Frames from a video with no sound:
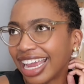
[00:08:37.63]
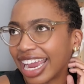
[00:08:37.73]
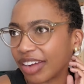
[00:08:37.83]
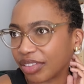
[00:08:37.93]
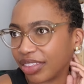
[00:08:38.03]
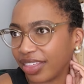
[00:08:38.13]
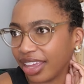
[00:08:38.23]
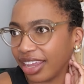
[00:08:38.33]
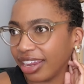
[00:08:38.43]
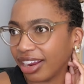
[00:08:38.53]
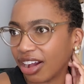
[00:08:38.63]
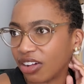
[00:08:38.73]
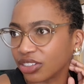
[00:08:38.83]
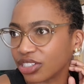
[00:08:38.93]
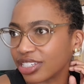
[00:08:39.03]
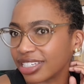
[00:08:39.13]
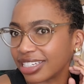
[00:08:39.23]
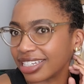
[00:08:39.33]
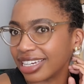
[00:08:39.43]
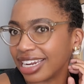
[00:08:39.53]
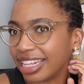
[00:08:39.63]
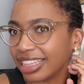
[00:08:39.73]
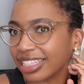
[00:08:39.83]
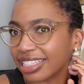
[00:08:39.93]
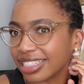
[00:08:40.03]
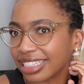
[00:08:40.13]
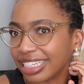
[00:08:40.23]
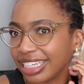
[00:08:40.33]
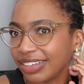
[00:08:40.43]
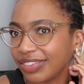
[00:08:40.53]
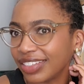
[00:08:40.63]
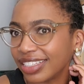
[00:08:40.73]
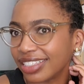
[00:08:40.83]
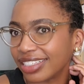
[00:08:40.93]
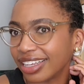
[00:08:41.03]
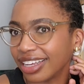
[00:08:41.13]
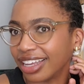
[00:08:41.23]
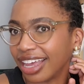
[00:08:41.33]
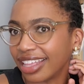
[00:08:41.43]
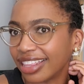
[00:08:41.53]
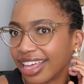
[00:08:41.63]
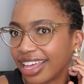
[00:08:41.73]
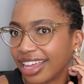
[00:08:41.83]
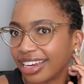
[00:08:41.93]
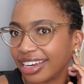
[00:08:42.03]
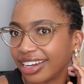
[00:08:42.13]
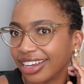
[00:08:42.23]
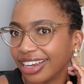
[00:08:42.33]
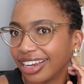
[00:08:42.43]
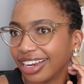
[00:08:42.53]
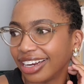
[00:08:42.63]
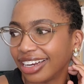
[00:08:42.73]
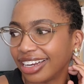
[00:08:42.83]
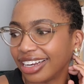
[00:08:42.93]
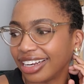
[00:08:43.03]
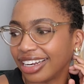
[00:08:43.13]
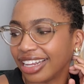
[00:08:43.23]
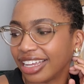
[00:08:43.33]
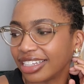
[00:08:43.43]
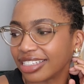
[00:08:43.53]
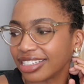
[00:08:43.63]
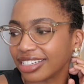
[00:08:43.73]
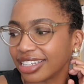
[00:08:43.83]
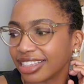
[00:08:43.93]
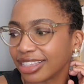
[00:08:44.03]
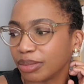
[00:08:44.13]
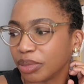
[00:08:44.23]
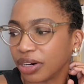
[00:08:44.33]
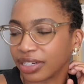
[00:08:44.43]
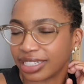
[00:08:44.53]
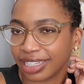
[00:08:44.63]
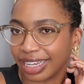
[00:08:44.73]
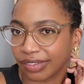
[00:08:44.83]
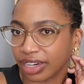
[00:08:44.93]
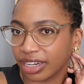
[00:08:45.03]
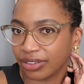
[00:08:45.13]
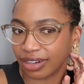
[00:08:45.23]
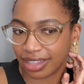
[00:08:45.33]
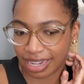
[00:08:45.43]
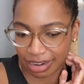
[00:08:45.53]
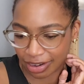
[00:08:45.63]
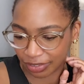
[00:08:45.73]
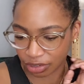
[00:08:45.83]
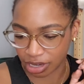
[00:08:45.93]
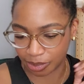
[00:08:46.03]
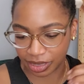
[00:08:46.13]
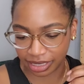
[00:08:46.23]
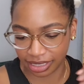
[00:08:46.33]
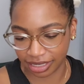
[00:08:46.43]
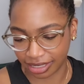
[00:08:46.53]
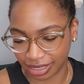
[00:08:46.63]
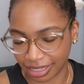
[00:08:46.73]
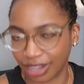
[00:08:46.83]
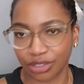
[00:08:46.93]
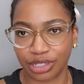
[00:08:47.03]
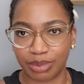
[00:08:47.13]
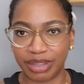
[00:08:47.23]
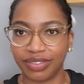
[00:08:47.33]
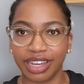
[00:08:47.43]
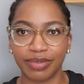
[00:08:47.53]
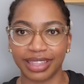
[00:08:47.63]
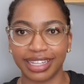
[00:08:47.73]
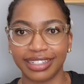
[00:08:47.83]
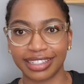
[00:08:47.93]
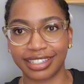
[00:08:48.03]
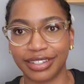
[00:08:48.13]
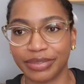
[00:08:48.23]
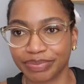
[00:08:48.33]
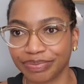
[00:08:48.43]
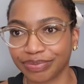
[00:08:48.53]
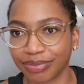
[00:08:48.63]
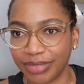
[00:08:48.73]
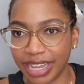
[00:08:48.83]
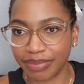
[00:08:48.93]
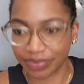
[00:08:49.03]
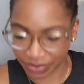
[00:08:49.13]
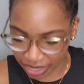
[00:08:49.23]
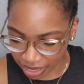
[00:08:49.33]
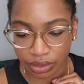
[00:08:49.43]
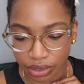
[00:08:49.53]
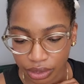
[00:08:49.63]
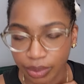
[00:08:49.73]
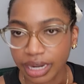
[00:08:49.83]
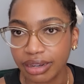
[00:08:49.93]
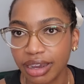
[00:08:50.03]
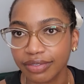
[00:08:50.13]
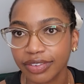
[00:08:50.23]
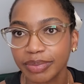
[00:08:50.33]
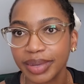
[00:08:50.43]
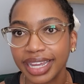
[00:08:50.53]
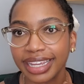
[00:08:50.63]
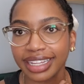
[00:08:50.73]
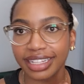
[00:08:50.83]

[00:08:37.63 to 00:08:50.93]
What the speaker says: everything, I'll just knit the sleeves and then knit the body till I run out, and then however cropped it is, I'll just be fine with it. So yeah, I'll show what I got from my